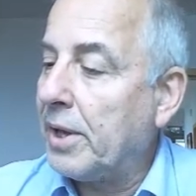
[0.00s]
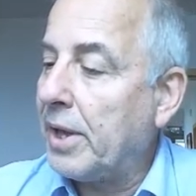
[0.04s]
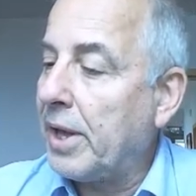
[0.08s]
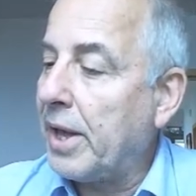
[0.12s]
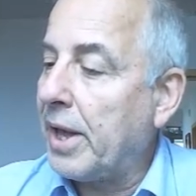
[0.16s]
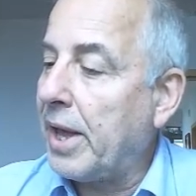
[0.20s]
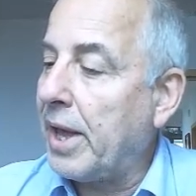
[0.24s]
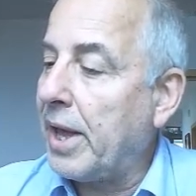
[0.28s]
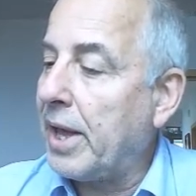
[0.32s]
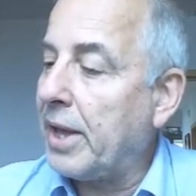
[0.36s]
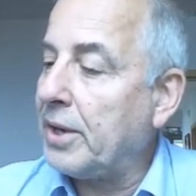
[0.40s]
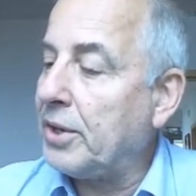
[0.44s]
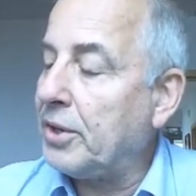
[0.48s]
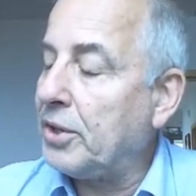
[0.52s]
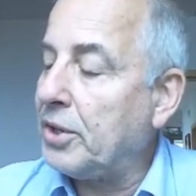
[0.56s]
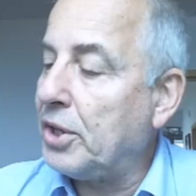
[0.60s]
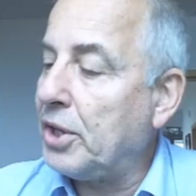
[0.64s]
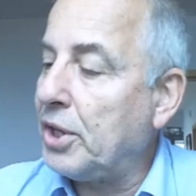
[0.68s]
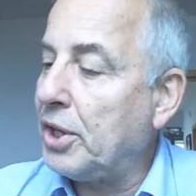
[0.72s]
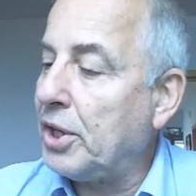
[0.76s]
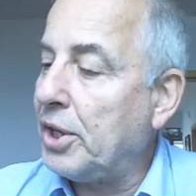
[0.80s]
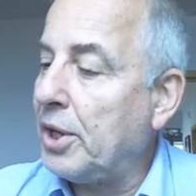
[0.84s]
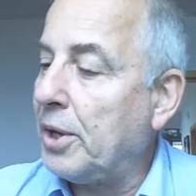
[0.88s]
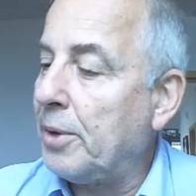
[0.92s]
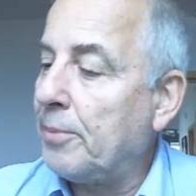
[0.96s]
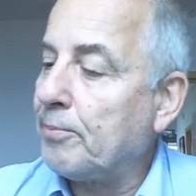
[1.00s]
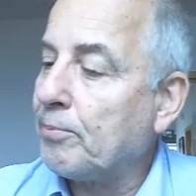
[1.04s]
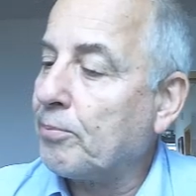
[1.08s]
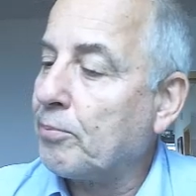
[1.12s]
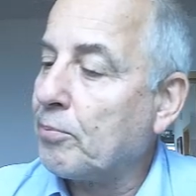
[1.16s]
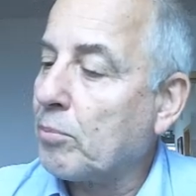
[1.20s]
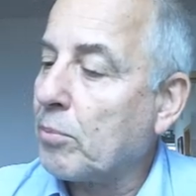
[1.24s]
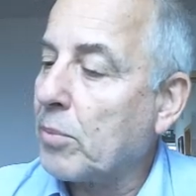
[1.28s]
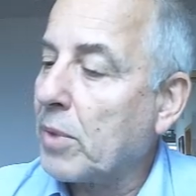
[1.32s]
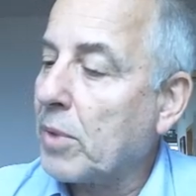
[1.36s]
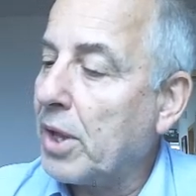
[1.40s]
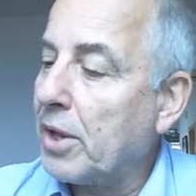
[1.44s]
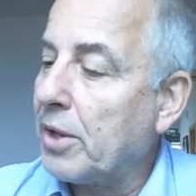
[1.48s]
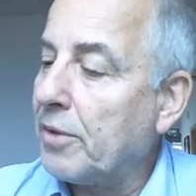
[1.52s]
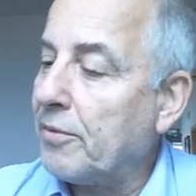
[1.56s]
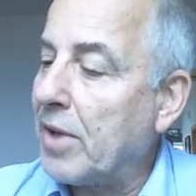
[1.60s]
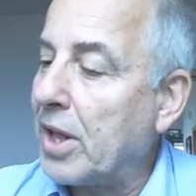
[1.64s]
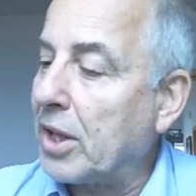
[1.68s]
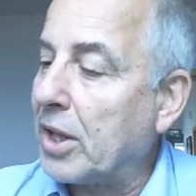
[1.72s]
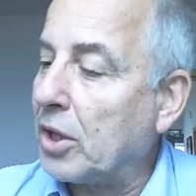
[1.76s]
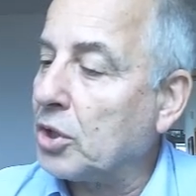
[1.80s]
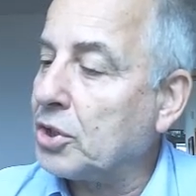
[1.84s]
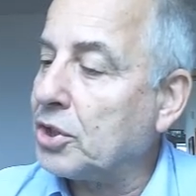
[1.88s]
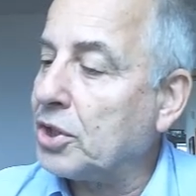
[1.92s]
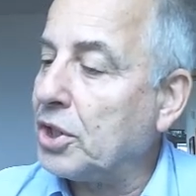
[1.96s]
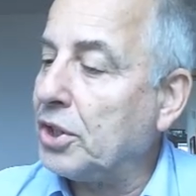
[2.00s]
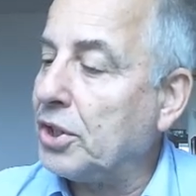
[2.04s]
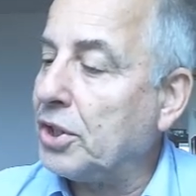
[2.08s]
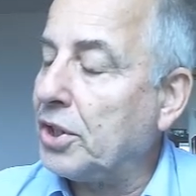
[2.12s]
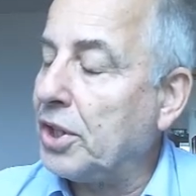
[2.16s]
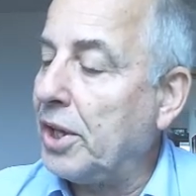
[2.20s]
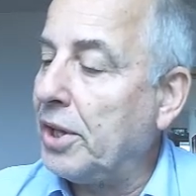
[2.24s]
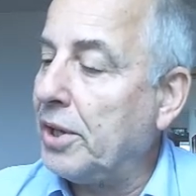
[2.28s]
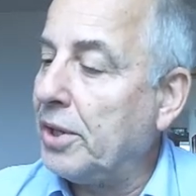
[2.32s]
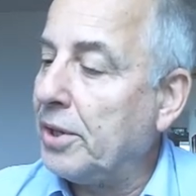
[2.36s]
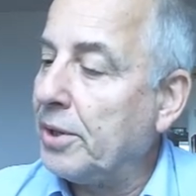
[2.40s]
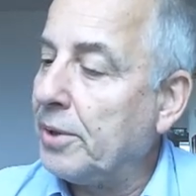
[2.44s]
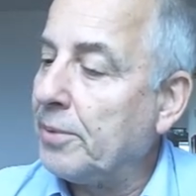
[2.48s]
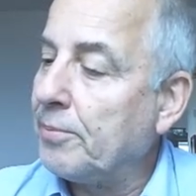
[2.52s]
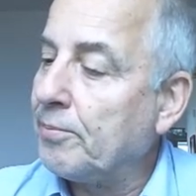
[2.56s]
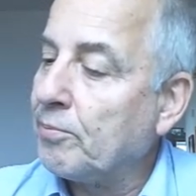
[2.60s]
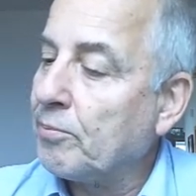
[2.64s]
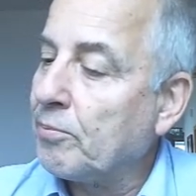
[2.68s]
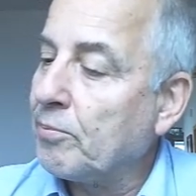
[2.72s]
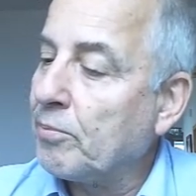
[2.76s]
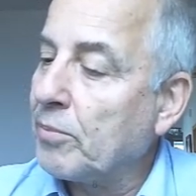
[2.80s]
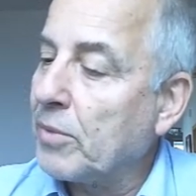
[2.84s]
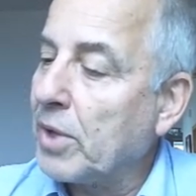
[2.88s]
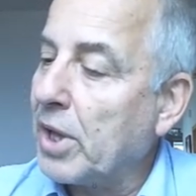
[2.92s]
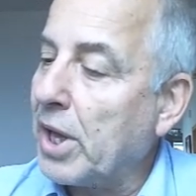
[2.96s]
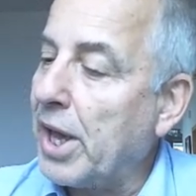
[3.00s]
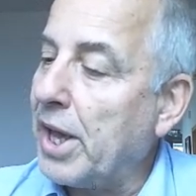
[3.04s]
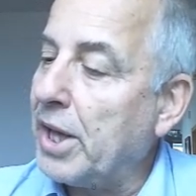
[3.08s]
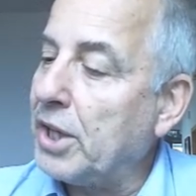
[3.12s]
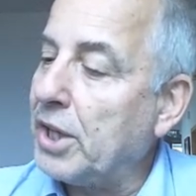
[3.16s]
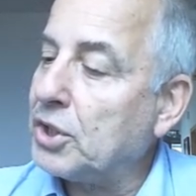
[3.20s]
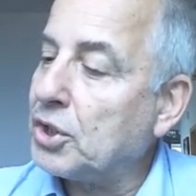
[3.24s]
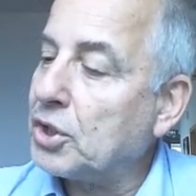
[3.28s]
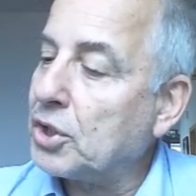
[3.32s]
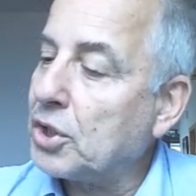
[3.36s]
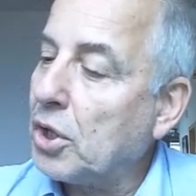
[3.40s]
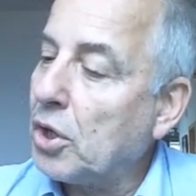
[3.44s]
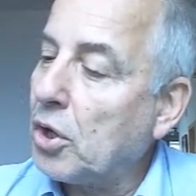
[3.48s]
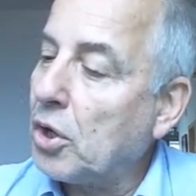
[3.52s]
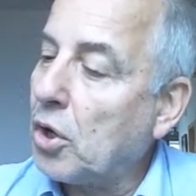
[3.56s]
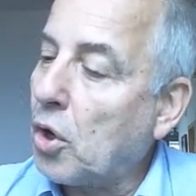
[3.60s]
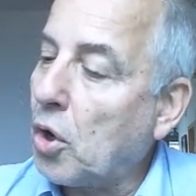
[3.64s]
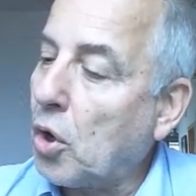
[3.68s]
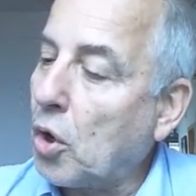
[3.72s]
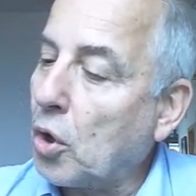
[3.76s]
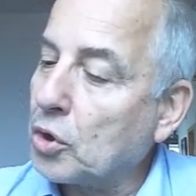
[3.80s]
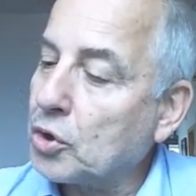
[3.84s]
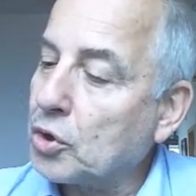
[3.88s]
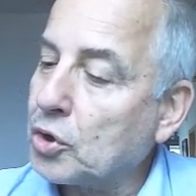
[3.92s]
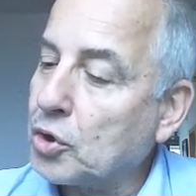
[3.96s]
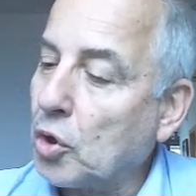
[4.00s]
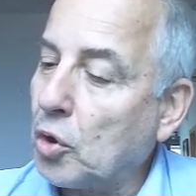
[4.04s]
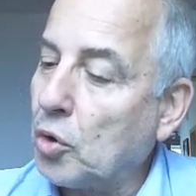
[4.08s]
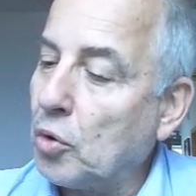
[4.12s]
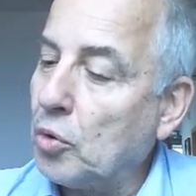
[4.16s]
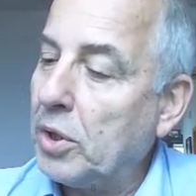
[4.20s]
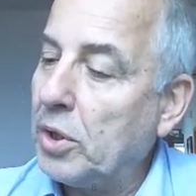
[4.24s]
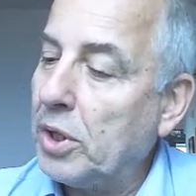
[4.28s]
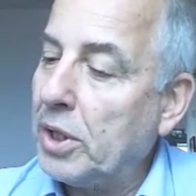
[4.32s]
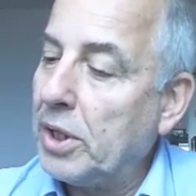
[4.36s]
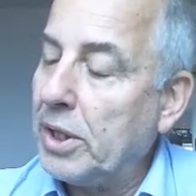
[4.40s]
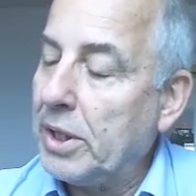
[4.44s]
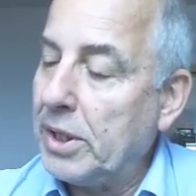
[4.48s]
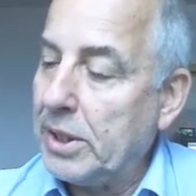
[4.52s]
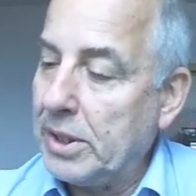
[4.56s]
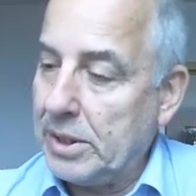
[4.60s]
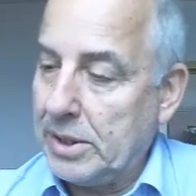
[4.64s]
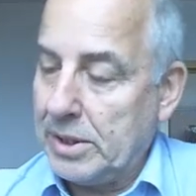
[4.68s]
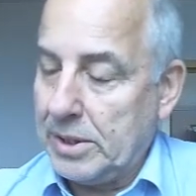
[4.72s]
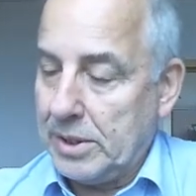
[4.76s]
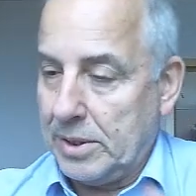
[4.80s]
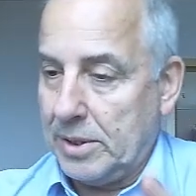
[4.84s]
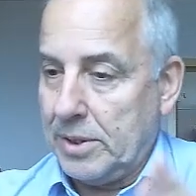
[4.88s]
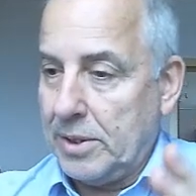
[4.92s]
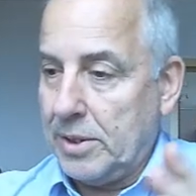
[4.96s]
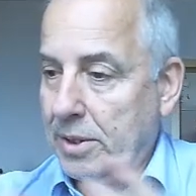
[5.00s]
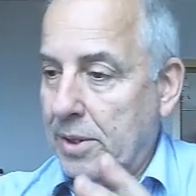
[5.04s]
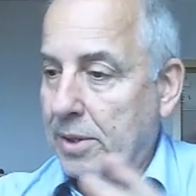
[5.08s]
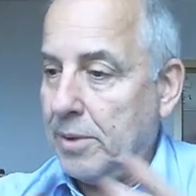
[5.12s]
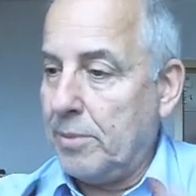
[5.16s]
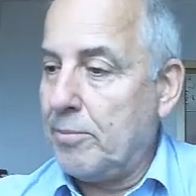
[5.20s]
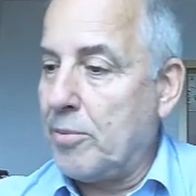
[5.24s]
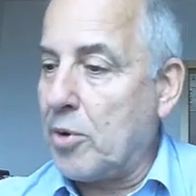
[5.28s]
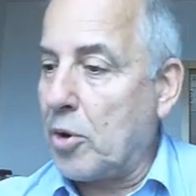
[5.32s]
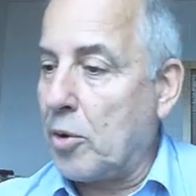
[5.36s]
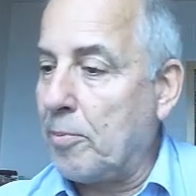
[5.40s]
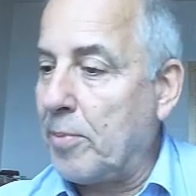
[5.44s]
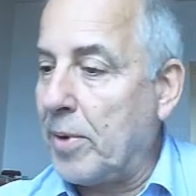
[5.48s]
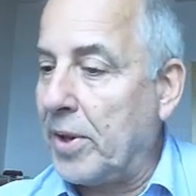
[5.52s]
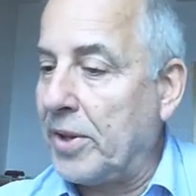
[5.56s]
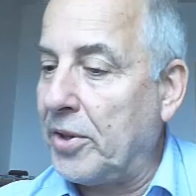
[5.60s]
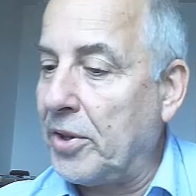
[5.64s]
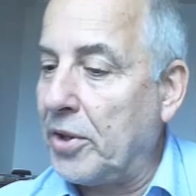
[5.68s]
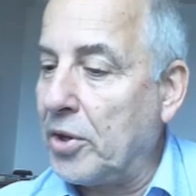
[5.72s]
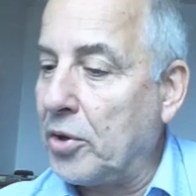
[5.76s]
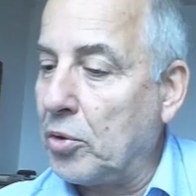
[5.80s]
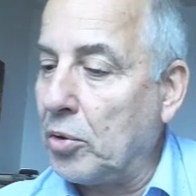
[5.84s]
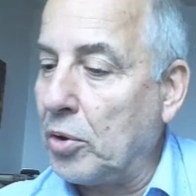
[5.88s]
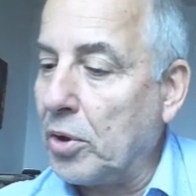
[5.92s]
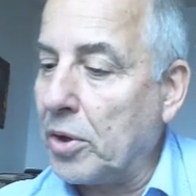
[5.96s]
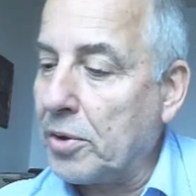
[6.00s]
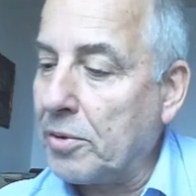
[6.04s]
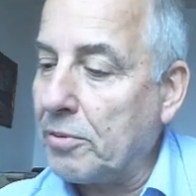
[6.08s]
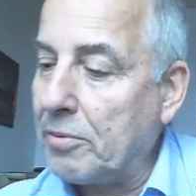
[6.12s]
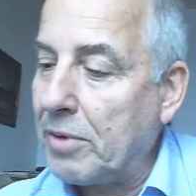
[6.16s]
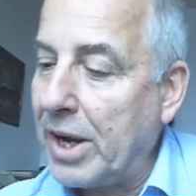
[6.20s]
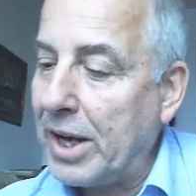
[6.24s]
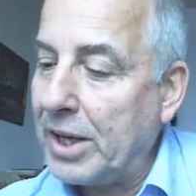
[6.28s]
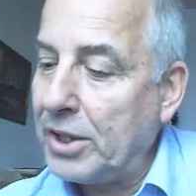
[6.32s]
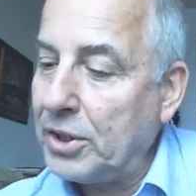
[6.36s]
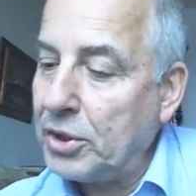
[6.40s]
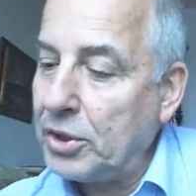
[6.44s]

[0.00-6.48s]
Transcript: and the velocity is also perpendicular, right?